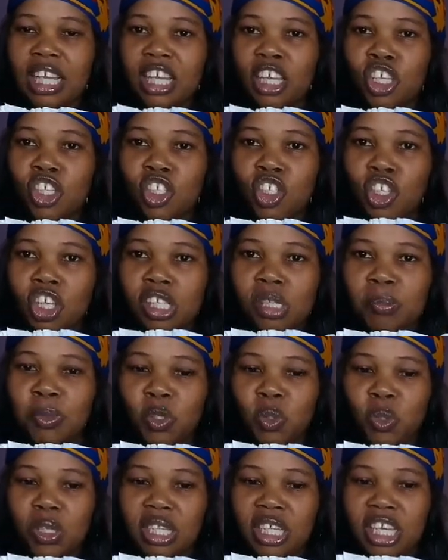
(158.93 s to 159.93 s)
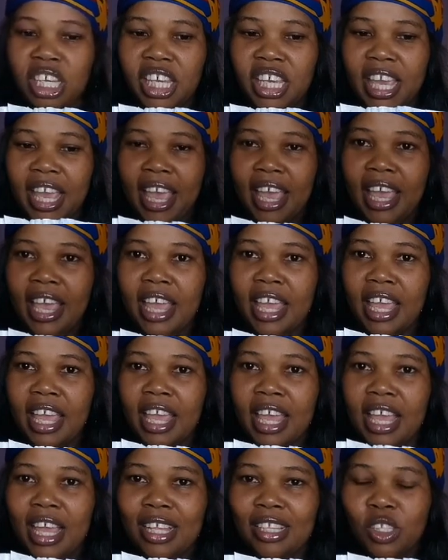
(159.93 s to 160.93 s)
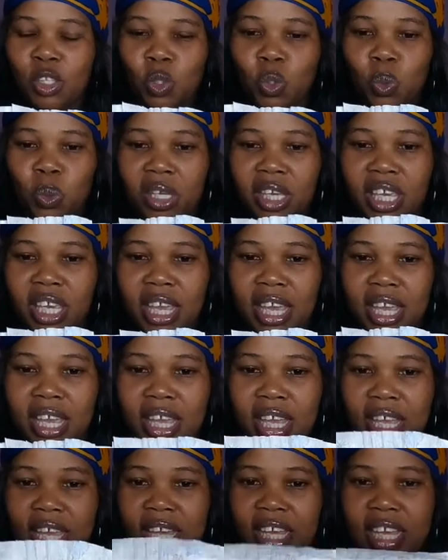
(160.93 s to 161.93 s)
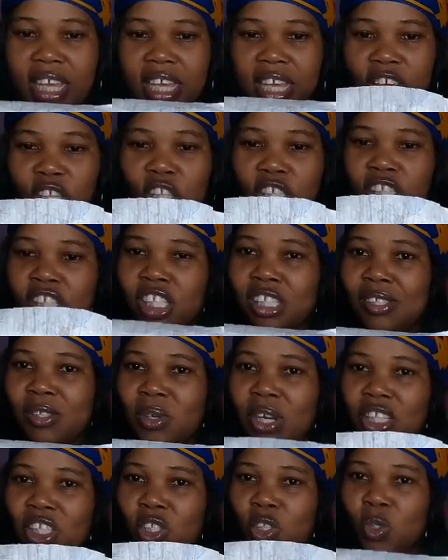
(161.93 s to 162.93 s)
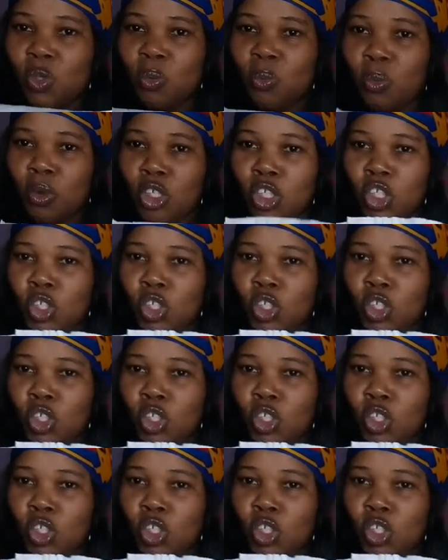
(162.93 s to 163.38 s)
it's just between here to here, it doesn't stretch so much.